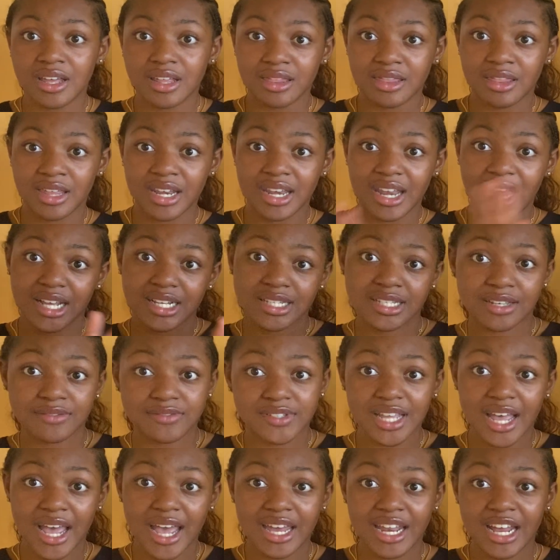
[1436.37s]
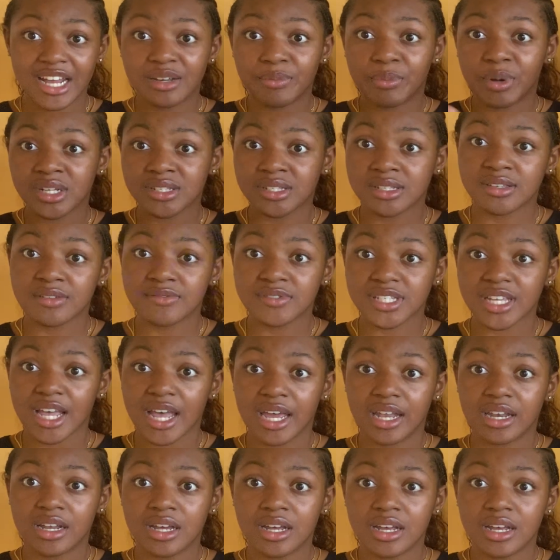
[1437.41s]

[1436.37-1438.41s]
the negative side and the positive side,